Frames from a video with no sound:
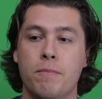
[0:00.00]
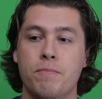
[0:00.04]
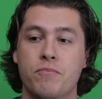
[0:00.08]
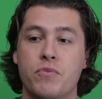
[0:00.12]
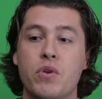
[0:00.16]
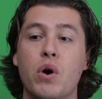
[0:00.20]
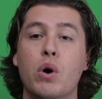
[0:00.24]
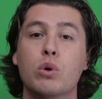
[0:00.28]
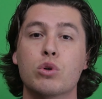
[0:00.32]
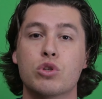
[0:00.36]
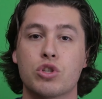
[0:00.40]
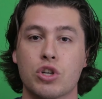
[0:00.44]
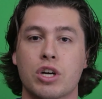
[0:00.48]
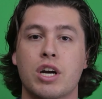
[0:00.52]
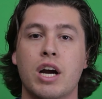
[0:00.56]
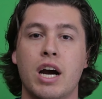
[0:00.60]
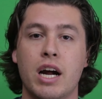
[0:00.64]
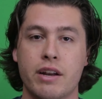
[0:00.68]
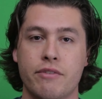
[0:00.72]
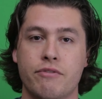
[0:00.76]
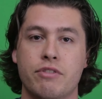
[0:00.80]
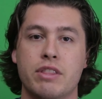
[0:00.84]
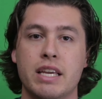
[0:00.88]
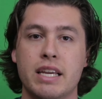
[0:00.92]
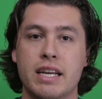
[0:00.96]
Those are
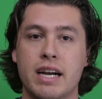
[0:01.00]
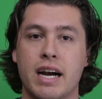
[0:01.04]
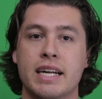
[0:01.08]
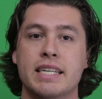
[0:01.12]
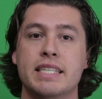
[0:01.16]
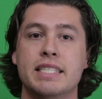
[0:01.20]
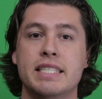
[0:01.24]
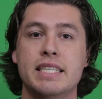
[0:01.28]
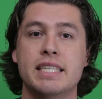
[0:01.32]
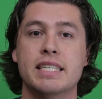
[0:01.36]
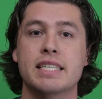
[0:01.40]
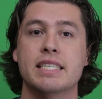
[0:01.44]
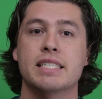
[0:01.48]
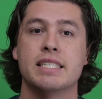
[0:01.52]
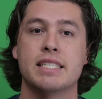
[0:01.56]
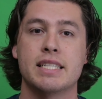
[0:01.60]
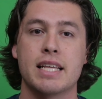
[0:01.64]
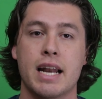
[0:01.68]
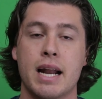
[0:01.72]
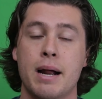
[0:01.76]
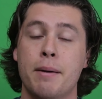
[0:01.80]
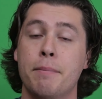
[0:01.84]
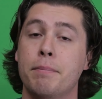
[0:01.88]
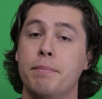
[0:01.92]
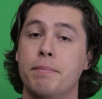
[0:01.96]
kind of the ideas
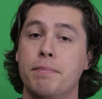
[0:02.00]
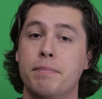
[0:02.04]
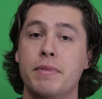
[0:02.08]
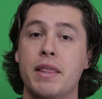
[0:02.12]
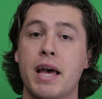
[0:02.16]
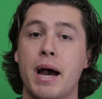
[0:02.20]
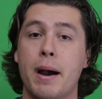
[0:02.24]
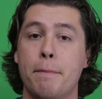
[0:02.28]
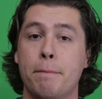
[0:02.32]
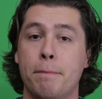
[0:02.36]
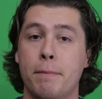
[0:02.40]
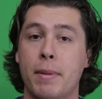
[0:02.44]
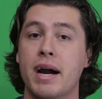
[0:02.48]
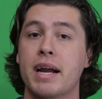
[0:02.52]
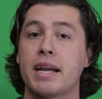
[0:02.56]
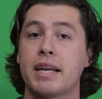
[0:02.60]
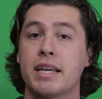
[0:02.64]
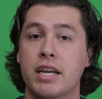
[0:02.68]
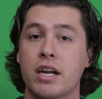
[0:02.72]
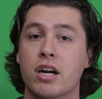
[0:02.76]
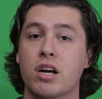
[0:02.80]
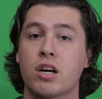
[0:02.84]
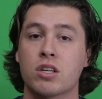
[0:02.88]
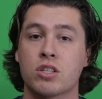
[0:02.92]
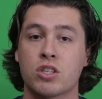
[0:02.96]
that my
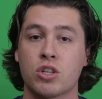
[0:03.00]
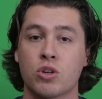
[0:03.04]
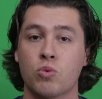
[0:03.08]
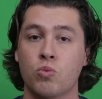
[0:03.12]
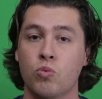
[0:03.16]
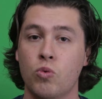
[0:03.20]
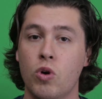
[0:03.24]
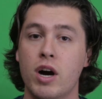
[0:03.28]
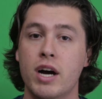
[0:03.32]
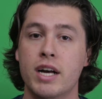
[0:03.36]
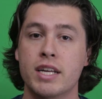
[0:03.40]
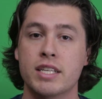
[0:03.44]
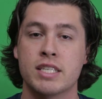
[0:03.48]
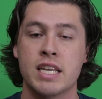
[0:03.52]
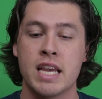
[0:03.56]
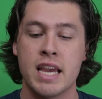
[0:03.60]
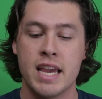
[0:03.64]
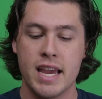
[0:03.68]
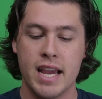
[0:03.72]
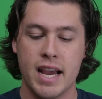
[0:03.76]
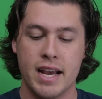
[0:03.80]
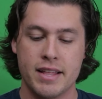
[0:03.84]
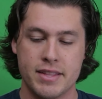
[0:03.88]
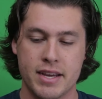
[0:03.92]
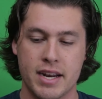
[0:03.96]
character was,
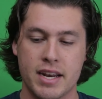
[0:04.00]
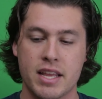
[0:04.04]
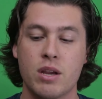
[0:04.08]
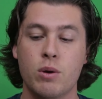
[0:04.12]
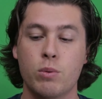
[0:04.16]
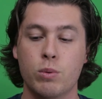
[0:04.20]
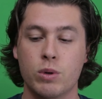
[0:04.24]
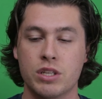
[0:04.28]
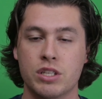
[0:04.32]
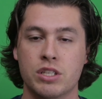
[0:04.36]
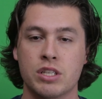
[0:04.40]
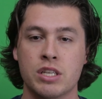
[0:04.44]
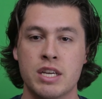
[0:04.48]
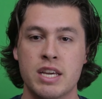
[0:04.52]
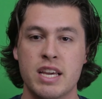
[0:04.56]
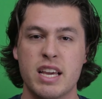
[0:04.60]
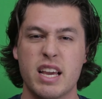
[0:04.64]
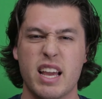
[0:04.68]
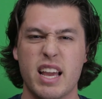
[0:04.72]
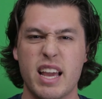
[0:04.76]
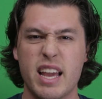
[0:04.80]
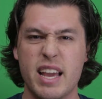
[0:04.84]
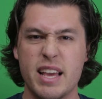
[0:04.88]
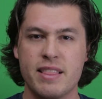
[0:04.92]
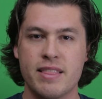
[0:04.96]
and that he was
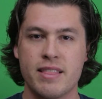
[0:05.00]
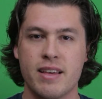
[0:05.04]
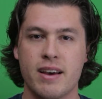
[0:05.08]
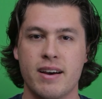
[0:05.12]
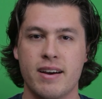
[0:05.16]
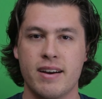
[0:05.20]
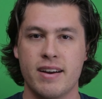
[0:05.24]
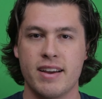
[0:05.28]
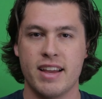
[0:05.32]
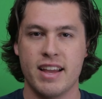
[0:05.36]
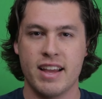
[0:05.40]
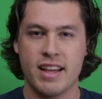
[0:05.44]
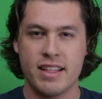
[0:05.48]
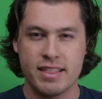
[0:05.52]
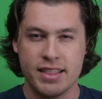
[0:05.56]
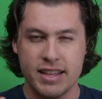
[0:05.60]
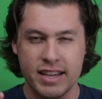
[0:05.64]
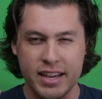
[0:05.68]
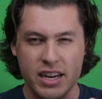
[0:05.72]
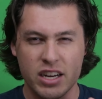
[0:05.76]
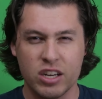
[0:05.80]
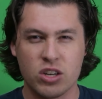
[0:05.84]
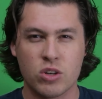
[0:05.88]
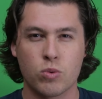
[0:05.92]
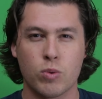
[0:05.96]
in
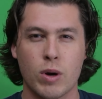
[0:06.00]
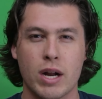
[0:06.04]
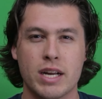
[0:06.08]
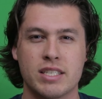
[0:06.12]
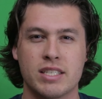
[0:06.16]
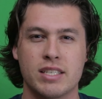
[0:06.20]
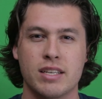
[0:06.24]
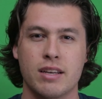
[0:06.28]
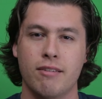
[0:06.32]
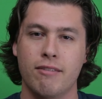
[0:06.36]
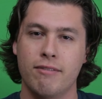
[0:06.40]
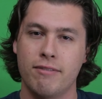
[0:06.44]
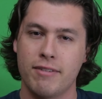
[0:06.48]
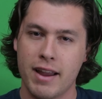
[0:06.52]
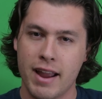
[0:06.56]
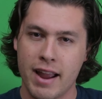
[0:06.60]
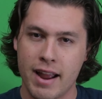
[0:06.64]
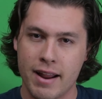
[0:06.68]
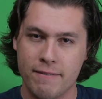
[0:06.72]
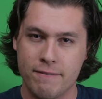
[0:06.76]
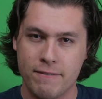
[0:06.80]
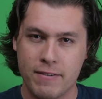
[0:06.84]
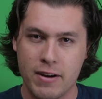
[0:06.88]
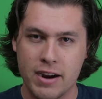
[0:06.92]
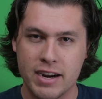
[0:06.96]
the aggressive
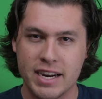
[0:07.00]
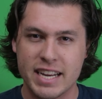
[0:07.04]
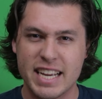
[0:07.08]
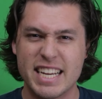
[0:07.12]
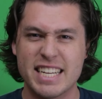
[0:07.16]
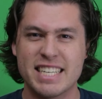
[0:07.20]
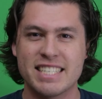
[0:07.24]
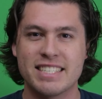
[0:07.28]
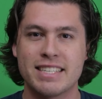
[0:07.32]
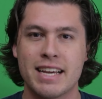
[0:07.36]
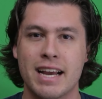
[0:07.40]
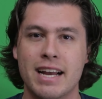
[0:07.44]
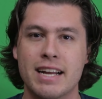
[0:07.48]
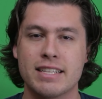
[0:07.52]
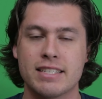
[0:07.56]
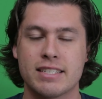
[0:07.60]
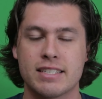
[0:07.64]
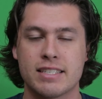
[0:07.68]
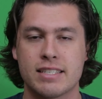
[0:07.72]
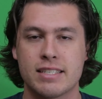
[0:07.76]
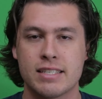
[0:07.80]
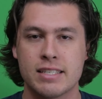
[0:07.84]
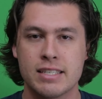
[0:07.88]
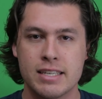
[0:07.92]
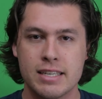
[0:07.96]
and very
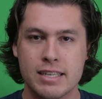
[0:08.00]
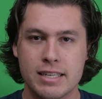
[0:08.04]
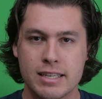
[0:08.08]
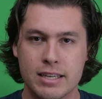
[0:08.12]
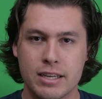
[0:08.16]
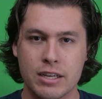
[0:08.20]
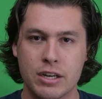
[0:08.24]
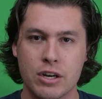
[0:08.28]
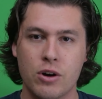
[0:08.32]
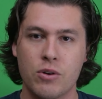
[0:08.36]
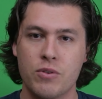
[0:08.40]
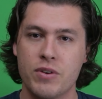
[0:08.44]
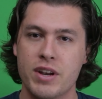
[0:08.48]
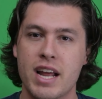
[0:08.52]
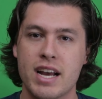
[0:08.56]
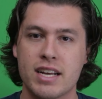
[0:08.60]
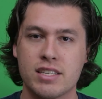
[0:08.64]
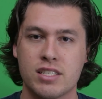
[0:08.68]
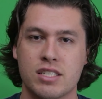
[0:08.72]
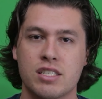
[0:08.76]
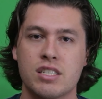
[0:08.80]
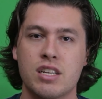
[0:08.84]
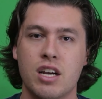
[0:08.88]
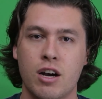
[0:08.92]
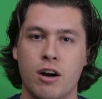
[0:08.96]
intense,
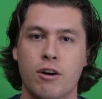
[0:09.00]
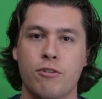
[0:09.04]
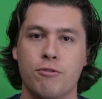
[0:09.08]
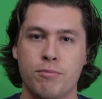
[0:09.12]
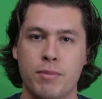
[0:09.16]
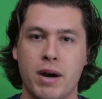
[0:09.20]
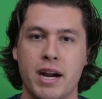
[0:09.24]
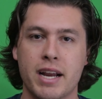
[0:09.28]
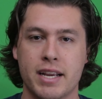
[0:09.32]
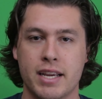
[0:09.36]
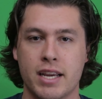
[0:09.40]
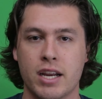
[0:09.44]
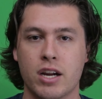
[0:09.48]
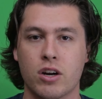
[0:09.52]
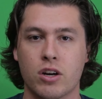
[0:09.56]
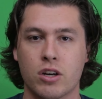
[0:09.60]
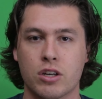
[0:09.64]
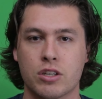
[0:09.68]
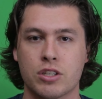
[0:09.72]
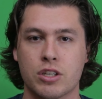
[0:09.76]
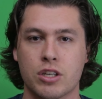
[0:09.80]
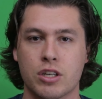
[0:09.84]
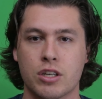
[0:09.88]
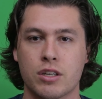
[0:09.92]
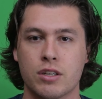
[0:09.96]
ness of my
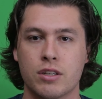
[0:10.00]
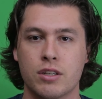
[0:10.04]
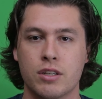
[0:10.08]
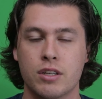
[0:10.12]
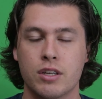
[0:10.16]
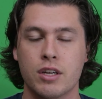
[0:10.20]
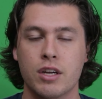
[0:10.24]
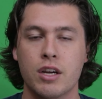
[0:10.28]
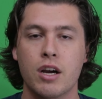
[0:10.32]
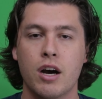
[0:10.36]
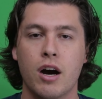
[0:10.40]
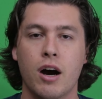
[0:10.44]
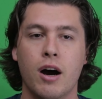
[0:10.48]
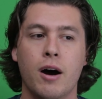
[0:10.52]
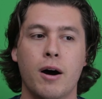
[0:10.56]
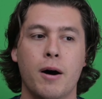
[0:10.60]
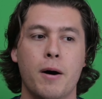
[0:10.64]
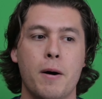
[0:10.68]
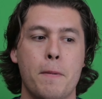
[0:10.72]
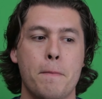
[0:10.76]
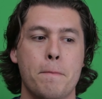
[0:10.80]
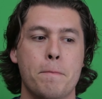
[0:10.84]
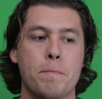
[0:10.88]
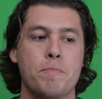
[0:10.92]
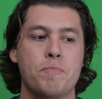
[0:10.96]
character.
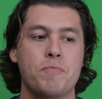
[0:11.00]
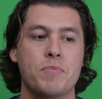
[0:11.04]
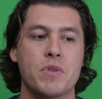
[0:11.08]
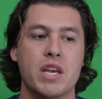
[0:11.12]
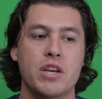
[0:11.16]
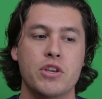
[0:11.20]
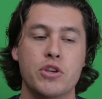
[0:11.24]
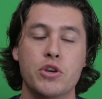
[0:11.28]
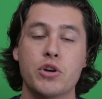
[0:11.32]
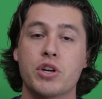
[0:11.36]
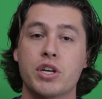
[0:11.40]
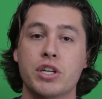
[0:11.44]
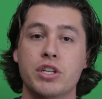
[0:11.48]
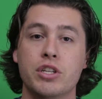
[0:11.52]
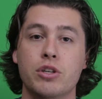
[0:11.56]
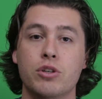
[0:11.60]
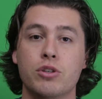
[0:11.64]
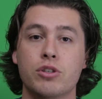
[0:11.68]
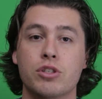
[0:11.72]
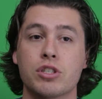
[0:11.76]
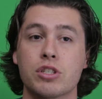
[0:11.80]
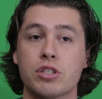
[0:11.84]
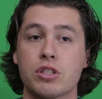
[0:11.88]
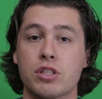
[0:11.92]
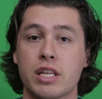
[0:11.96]
You can
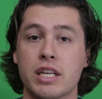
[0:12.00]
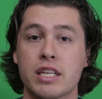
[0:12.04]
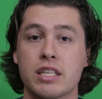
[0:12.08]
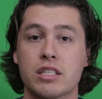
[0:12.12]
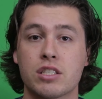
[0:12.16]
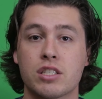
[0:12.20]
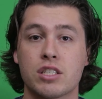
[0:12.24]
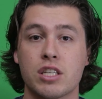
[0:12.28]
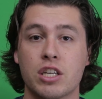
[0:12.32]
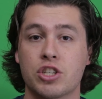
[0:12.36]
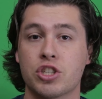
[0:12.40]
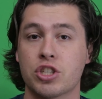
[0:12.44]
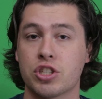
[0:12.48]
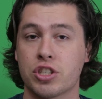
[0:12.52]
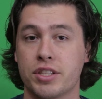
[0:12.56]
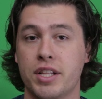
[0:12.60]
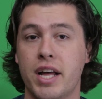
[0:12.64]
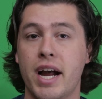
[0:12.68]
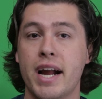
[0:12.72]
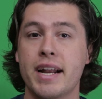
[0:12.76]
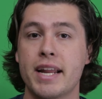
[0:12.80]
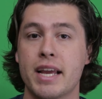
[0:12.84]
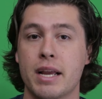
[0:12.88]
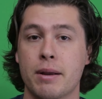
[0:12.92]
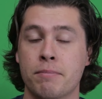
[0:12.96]
use things such as
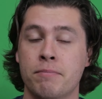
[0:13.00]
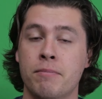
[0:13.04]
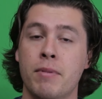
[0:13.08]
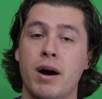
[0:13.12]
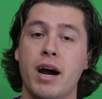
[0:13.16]
lighting.